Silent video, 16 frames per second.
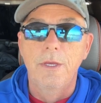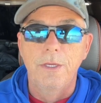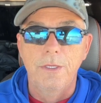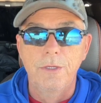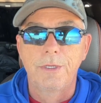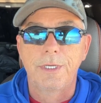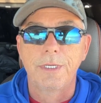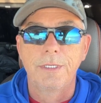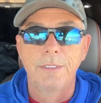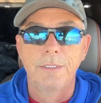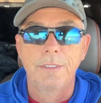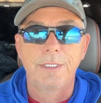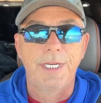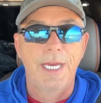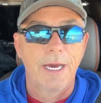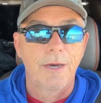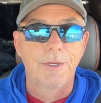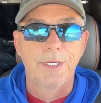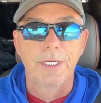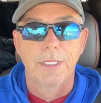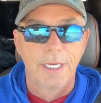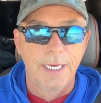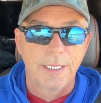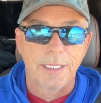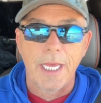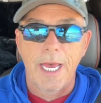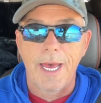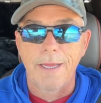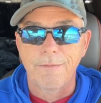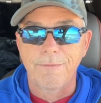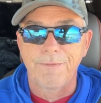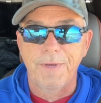You can calculate
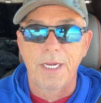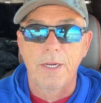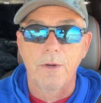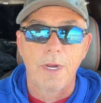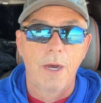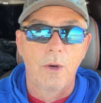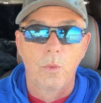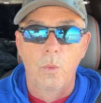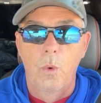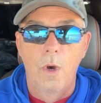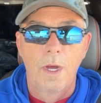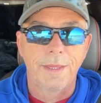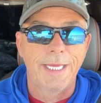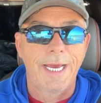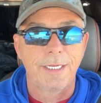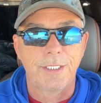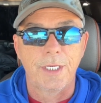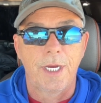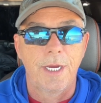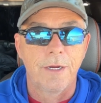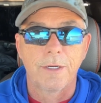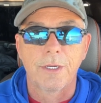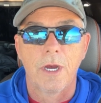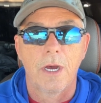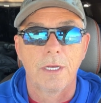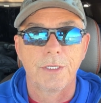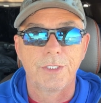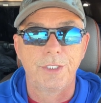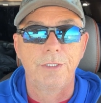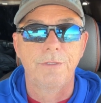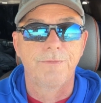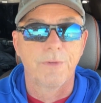that and figure out what that tire
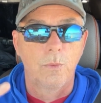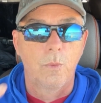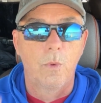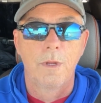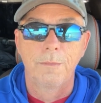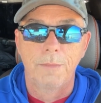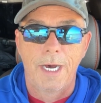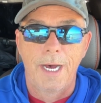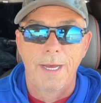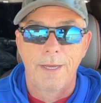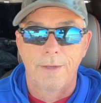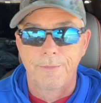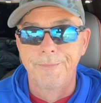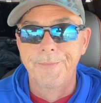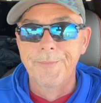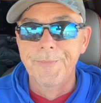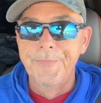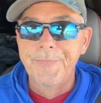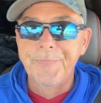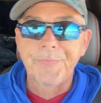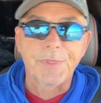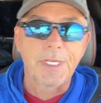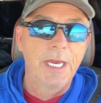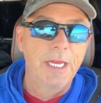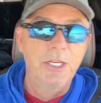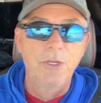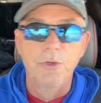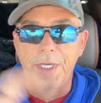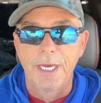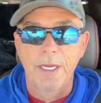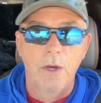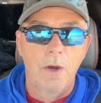costs you for 1 mile. And you
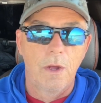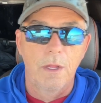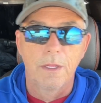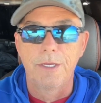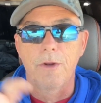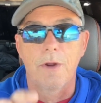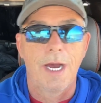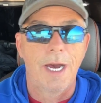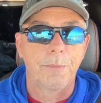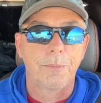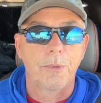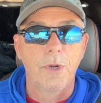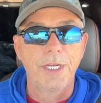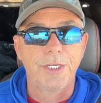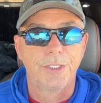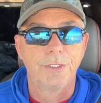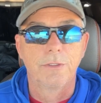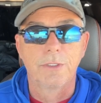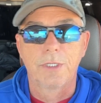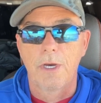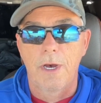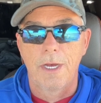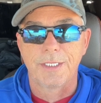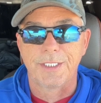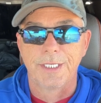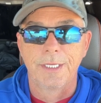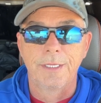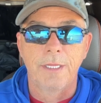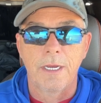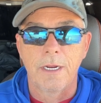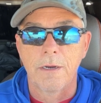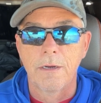get all your operational costs
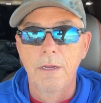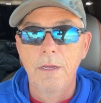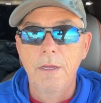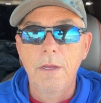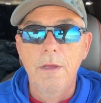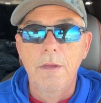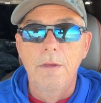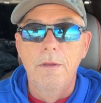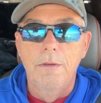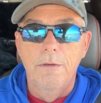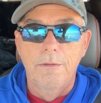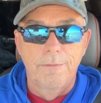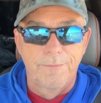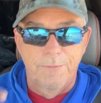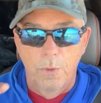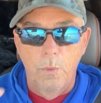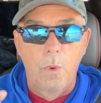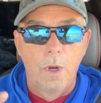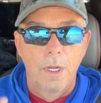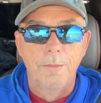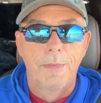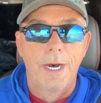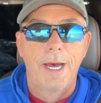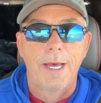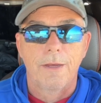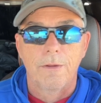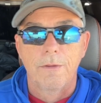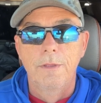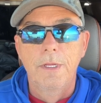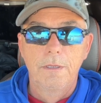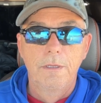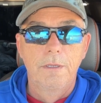in there for 1 mile.
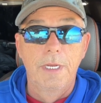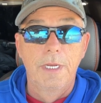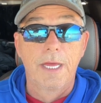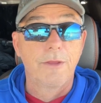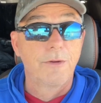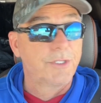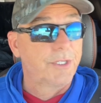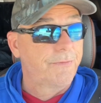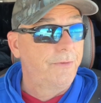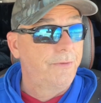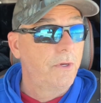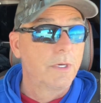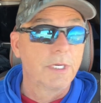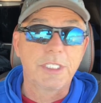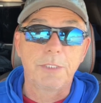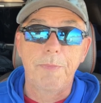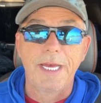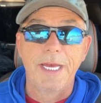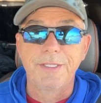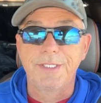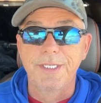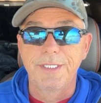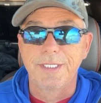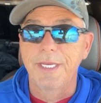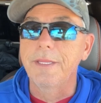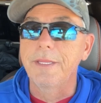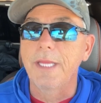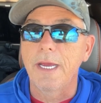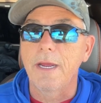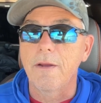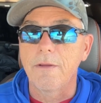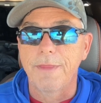Now there's a few expenses in
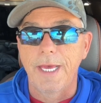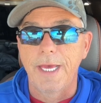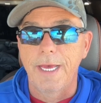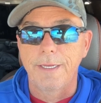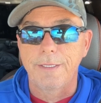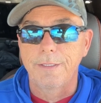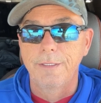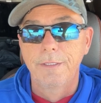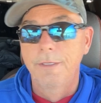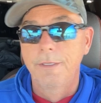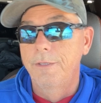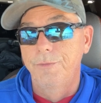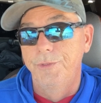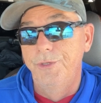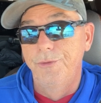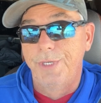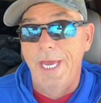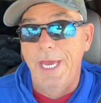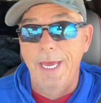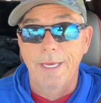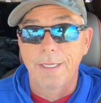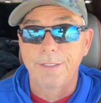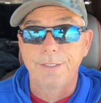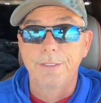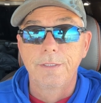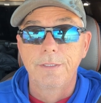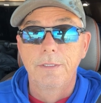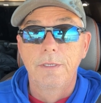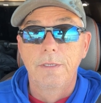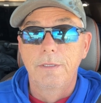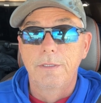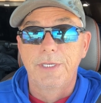there that you can't
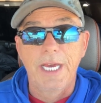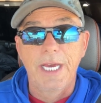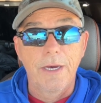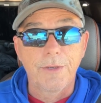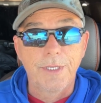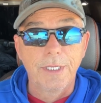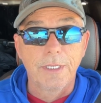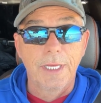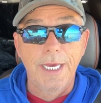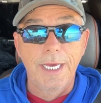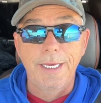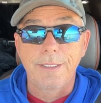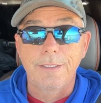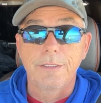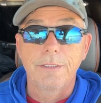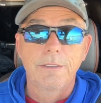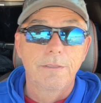calculate